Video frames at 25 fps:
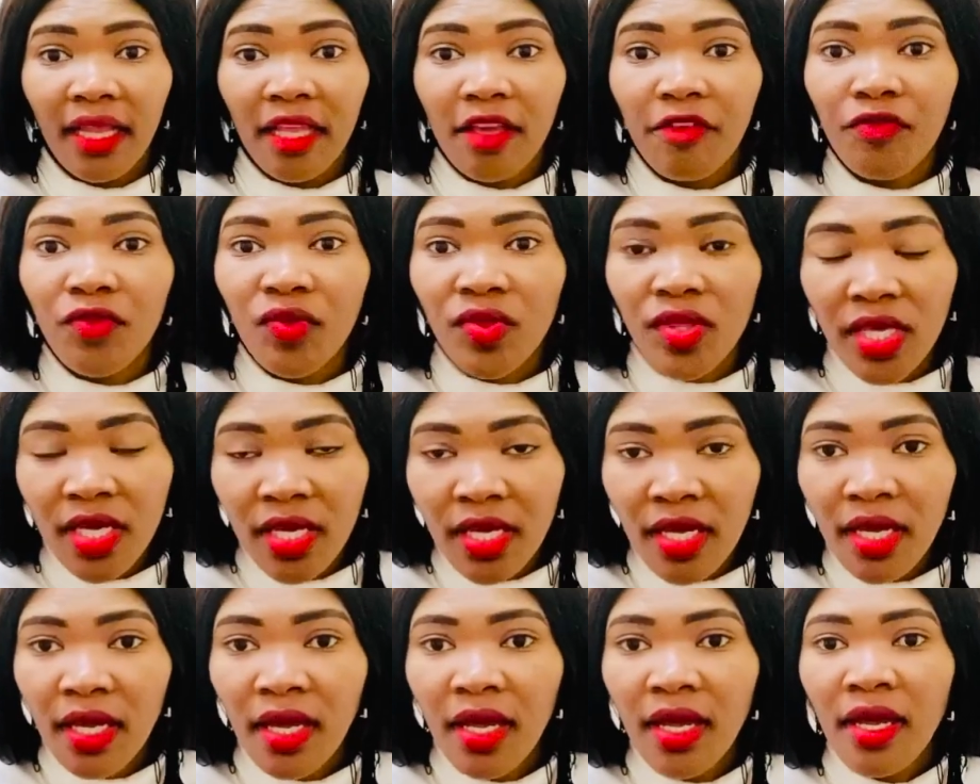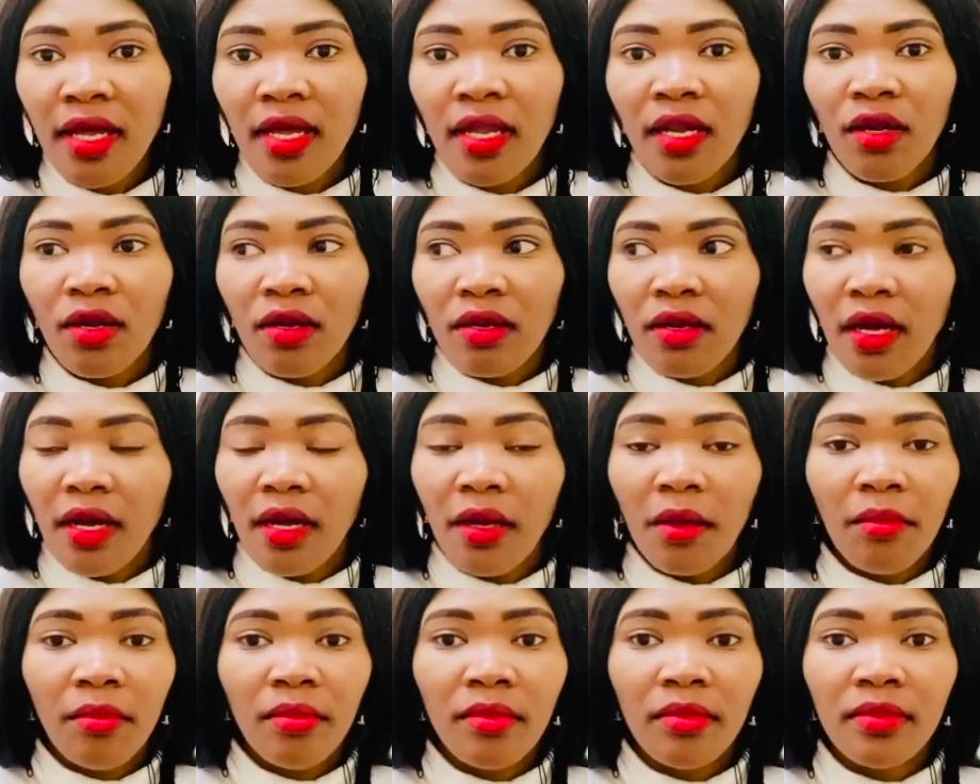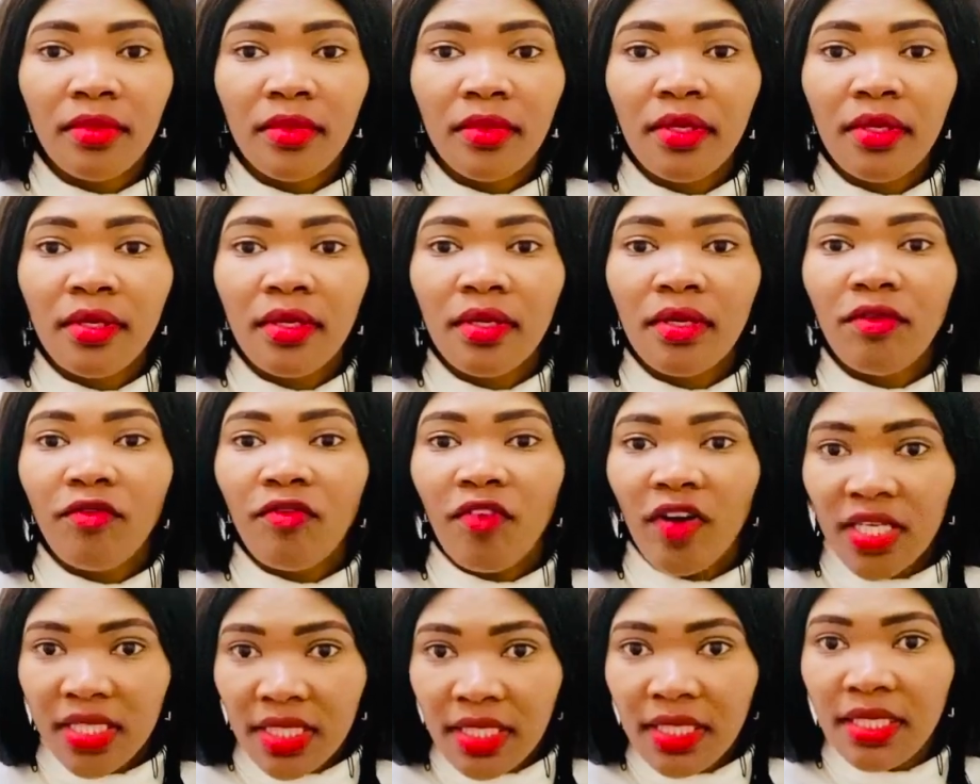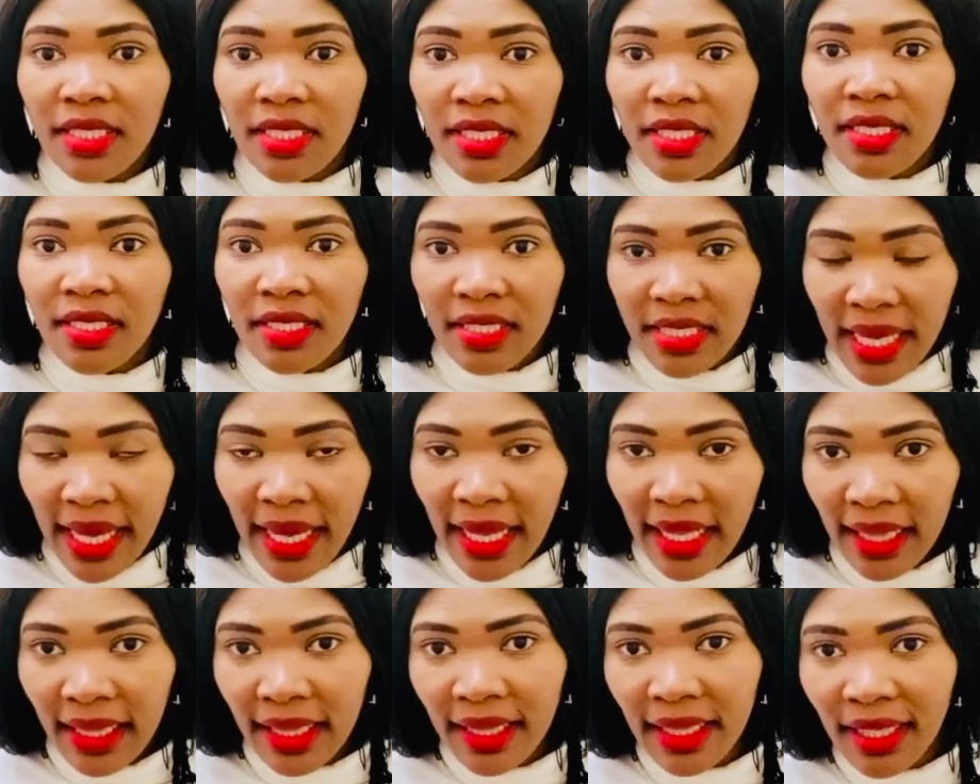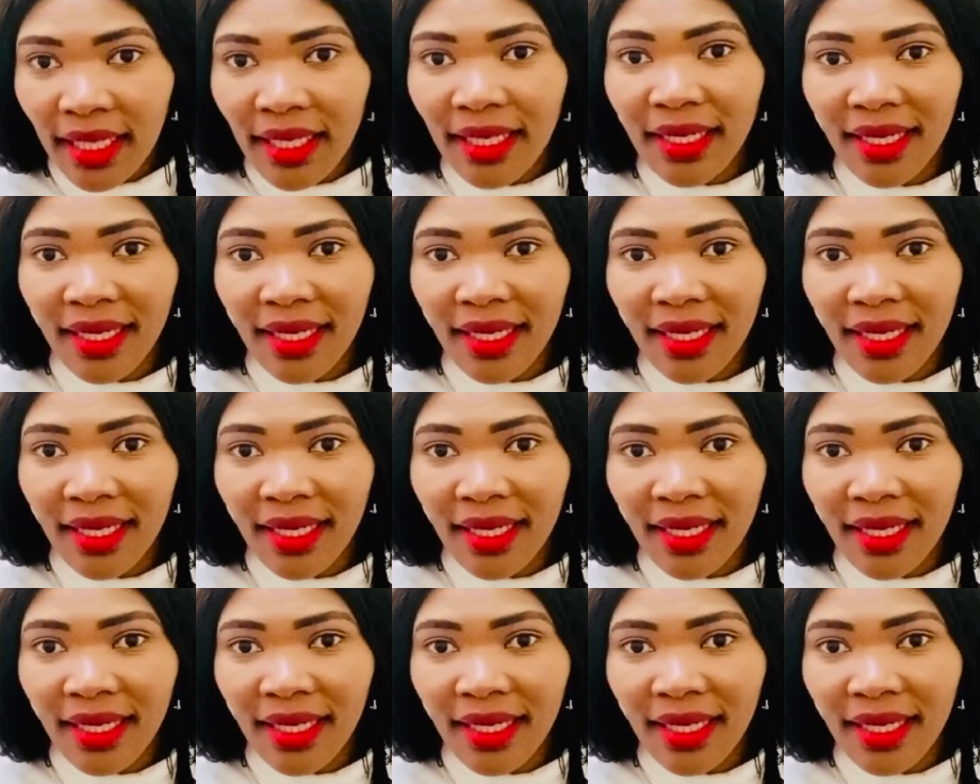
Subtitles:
If you think varsity is hell,